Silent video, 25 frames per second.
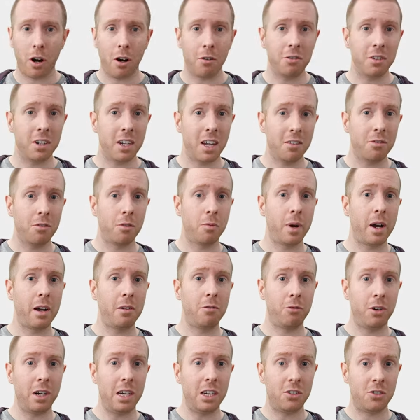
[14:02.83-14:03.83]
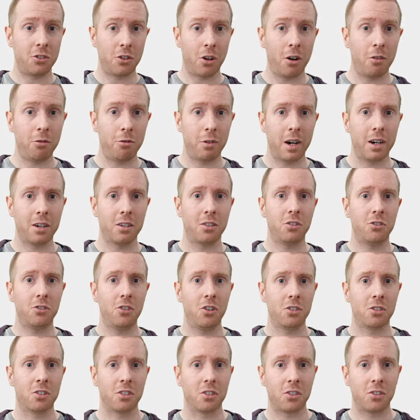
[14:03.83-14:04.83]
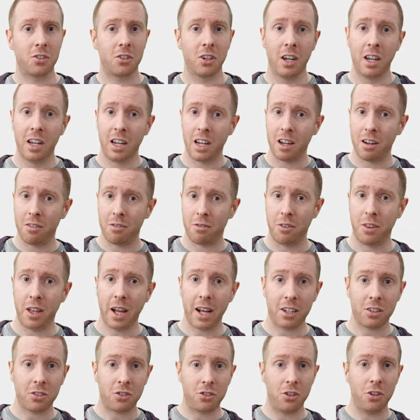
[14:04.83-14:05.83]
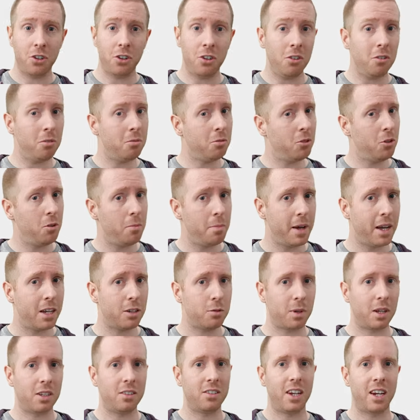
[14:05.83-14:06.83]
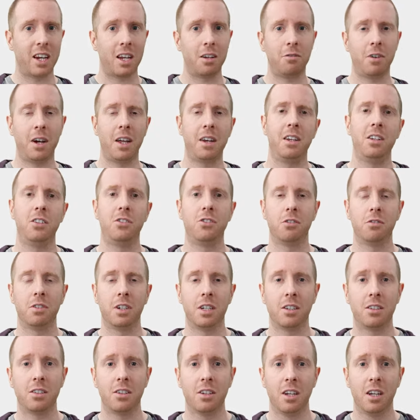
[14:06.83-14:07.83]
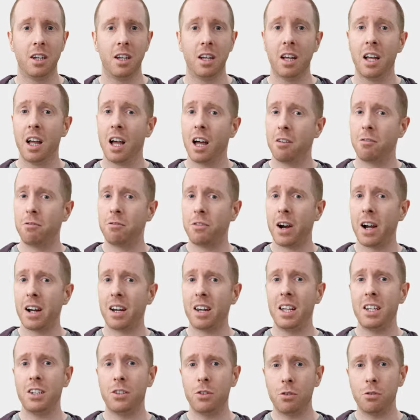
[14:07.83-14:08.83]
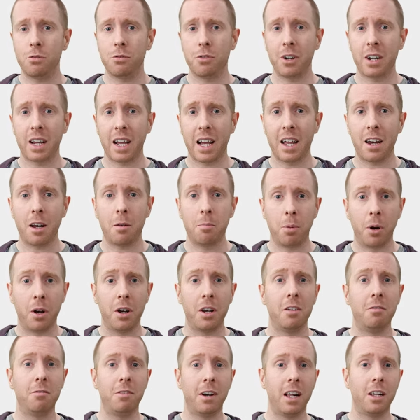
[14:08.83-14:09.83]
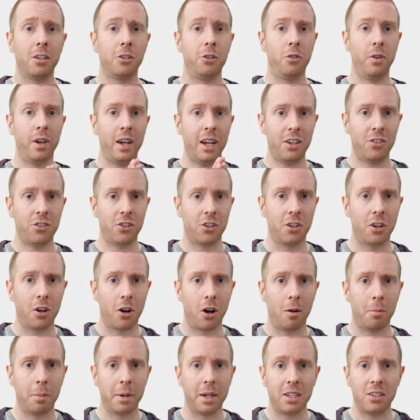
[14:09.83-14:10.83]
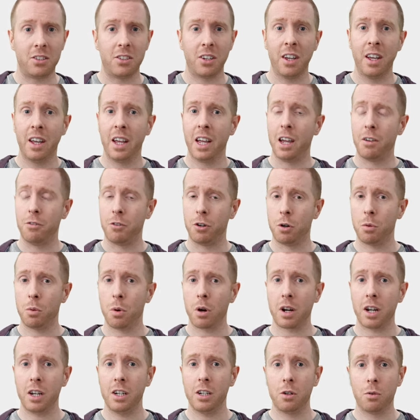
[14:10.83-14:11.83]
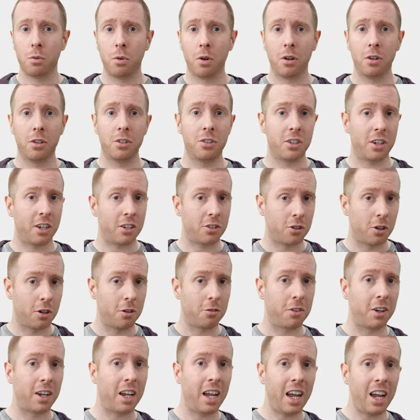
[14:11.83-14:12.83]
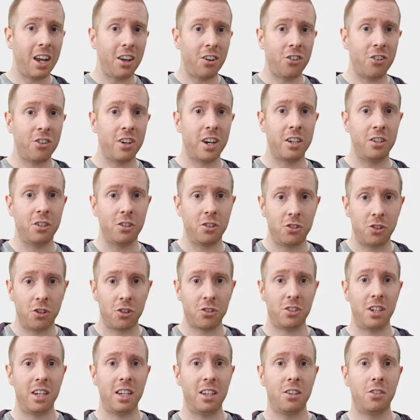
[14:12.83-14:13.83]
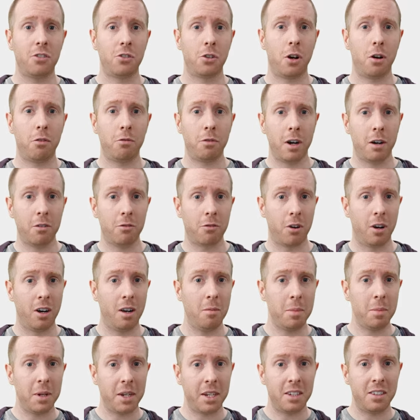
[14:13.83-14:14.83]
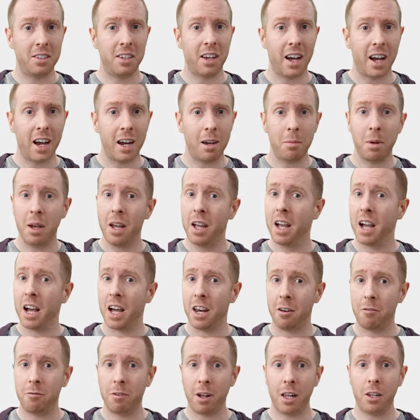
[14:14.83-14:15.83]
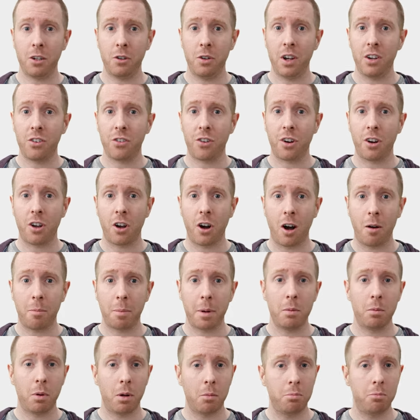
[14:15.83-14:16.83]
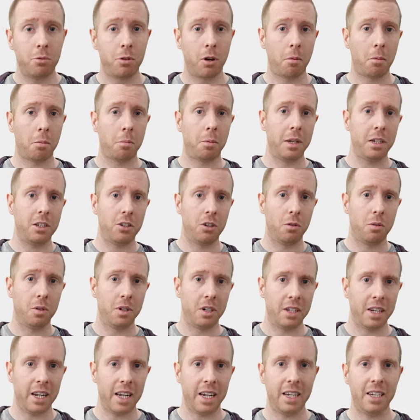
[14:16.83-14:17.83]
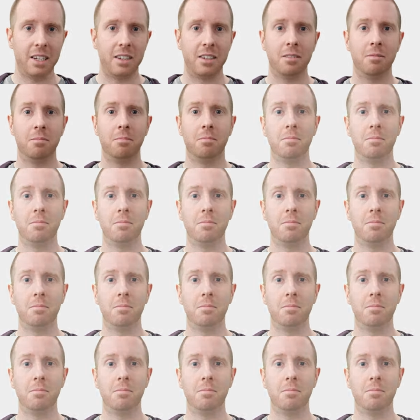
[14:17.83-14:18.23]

often give away free software to students. If that's you, you may as well take advantage of it. And finally, don't forget about evaluation copies. If you're working towards a certification and you just need the software for a limited time, an evaluation copy will probably do what you need.